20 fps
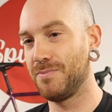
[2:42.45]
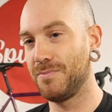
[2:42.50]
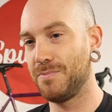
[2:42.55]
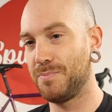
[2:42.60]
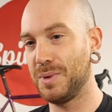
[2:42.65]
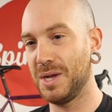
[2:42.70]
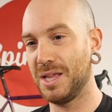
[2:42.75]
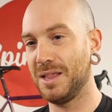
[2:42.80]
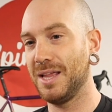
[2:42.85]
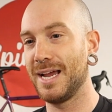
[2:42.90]

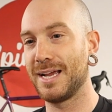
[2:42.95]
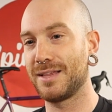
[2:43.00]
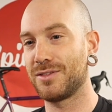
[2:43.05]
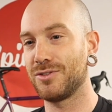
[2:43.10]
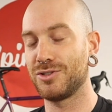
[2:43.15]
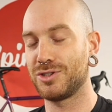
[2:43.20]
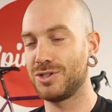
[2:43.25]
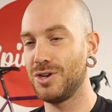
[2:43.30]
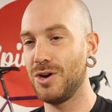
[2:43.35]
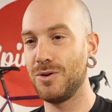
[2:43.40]
but like
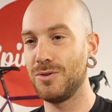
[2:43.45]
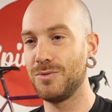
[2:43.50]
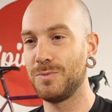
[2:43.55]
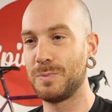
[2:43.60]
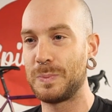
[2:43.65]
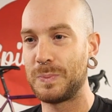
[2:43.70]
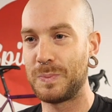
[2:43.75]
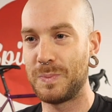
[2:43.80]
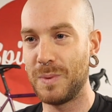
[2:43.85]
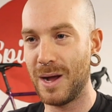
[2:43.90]
there's
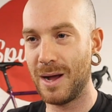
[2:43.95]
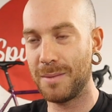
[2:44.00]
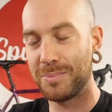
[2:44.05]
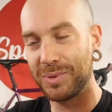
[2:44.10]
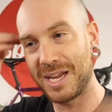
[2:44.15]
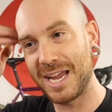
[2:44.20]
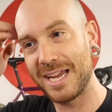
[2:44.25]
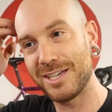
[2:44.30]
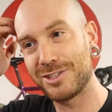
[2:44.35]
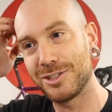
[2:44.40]
no
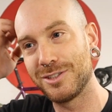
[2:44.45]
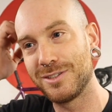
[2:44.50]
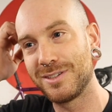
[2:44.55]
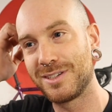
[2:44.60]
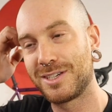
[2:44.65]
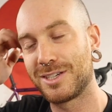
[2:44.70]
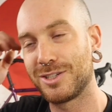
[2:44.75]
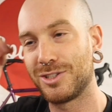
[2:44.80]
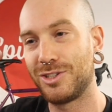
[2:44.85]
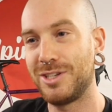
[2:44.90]
obligation
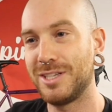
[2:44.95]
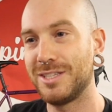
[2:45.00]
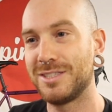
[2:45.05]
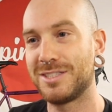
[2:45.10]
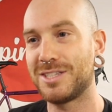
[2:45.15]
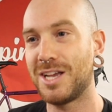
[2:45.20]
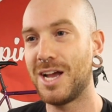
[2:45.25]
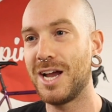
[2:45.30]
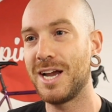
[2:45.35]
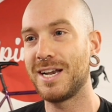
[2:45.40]
because you
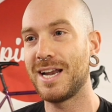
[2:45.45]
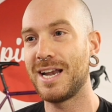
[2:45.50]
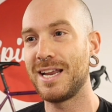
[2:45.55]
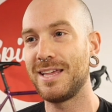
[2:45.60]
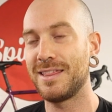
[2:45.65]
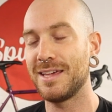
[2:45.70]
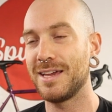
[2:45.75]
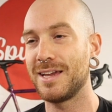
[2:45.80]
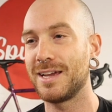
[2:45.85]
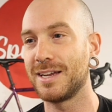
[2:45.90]
didn't sign
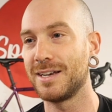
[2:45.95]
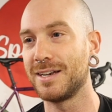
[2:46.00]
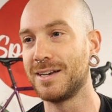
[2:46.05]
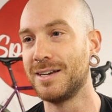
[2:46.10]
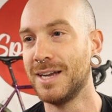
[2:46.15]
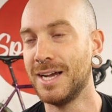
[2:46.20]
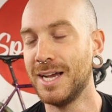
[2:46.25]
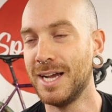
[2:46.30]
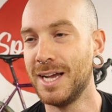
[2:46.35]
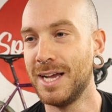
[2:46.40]
anything
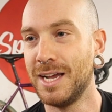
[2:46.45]
and